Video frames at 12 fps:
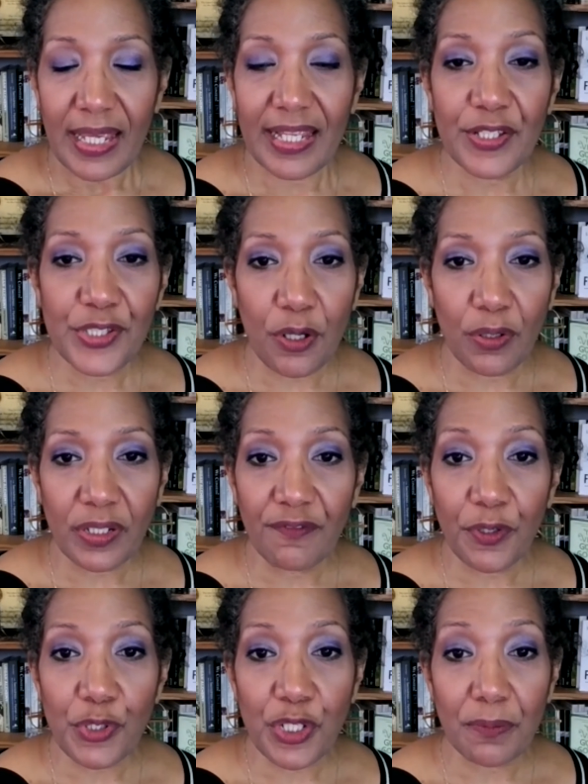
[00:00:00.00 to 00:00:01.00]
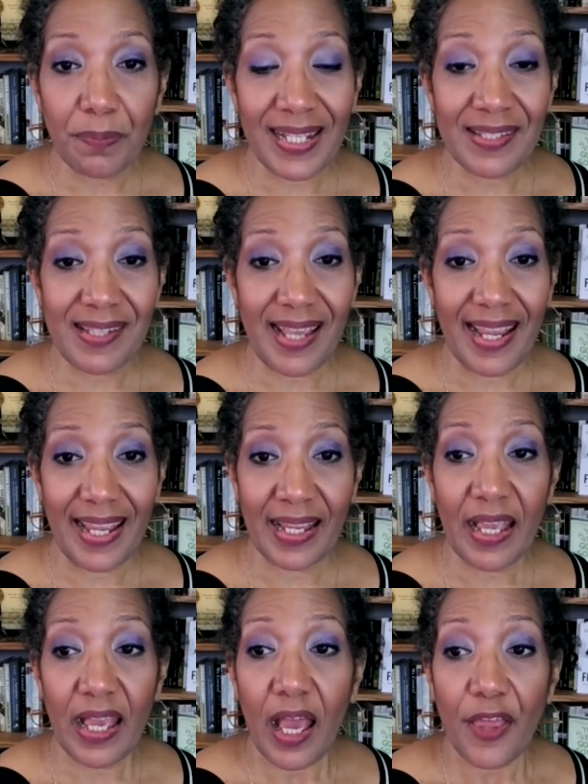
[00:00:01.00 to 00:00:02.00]
He sowed confusion by
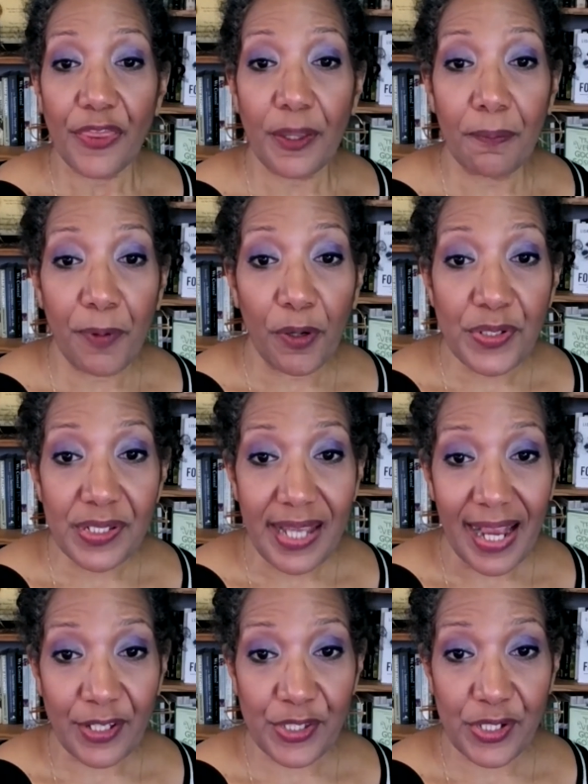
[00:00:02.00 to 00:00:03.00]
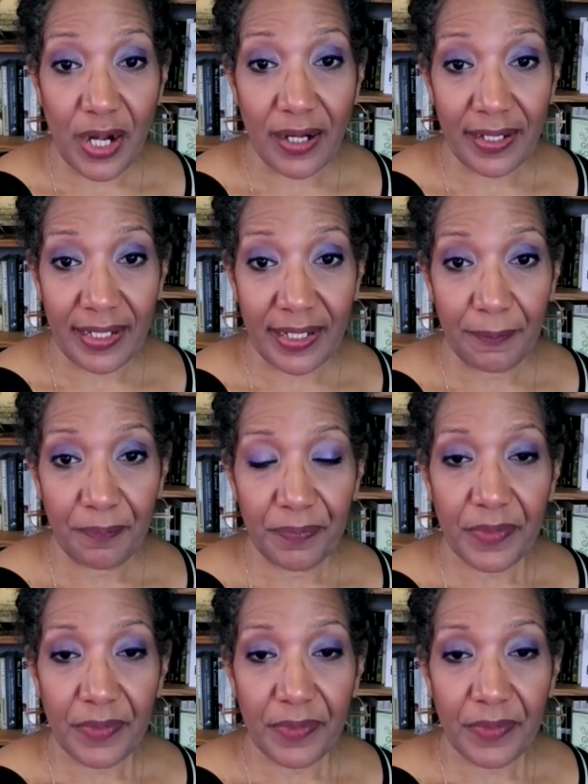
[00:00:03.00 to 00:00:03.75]
saying the Bosniaks started it,